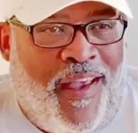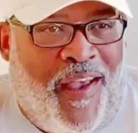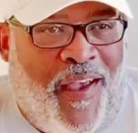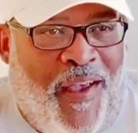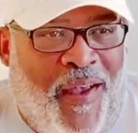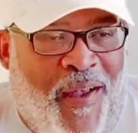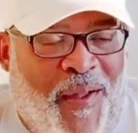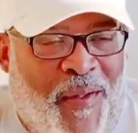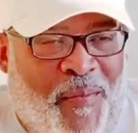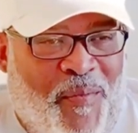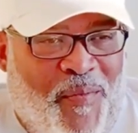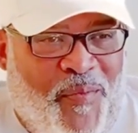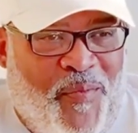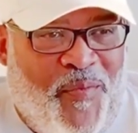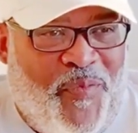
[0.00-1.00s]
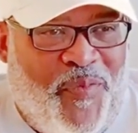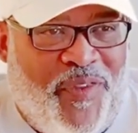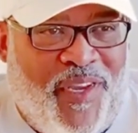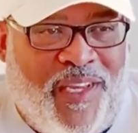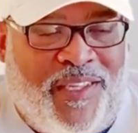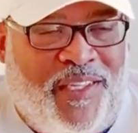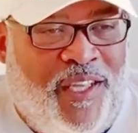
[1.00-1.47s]
um,
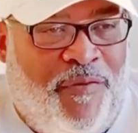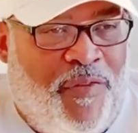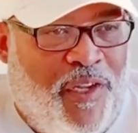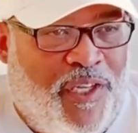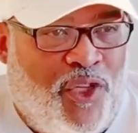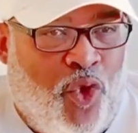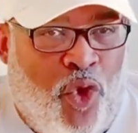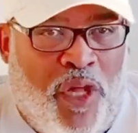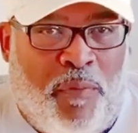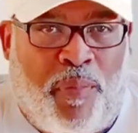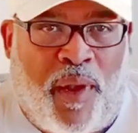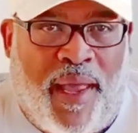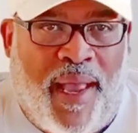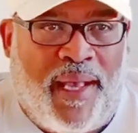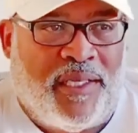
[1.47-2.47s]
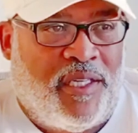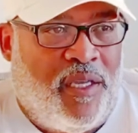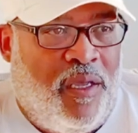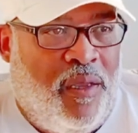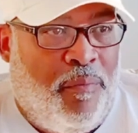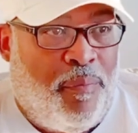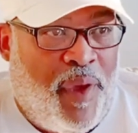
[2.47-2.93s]
just different assorted
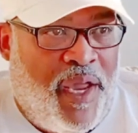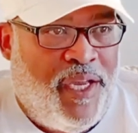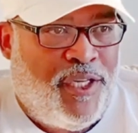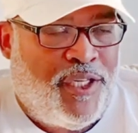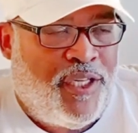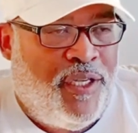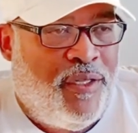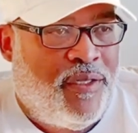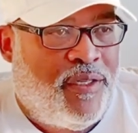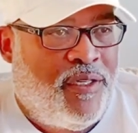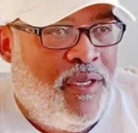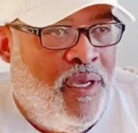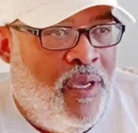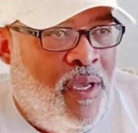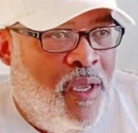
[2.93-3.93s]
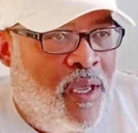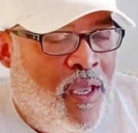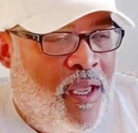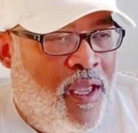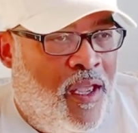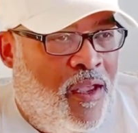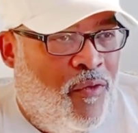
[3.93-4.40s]
plants and impatiens.
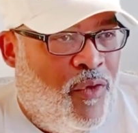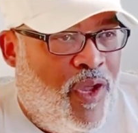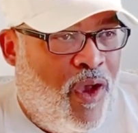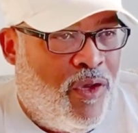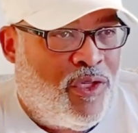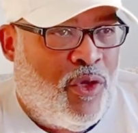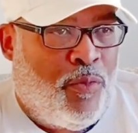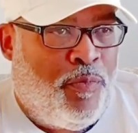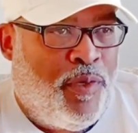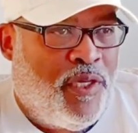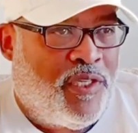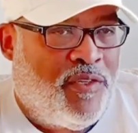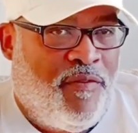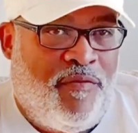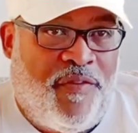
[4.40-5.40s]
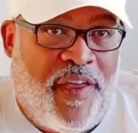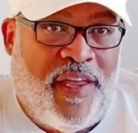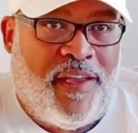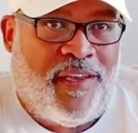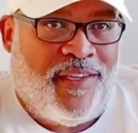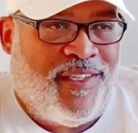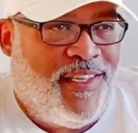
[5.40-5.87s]
Uh, we also put some
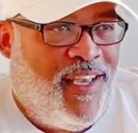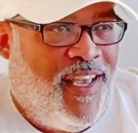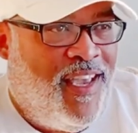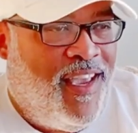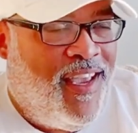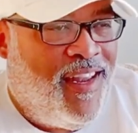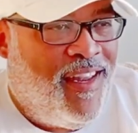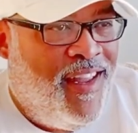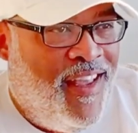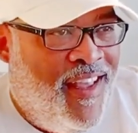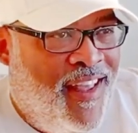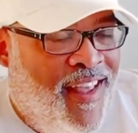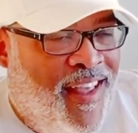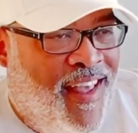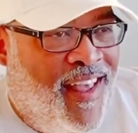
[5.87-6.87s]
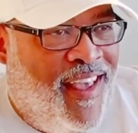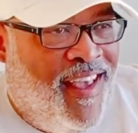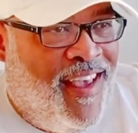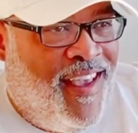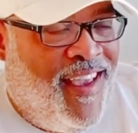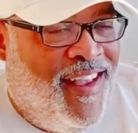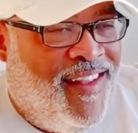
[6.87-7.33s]
vinca's in.
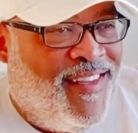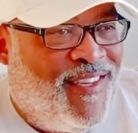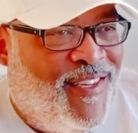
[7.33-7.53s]
Uh, and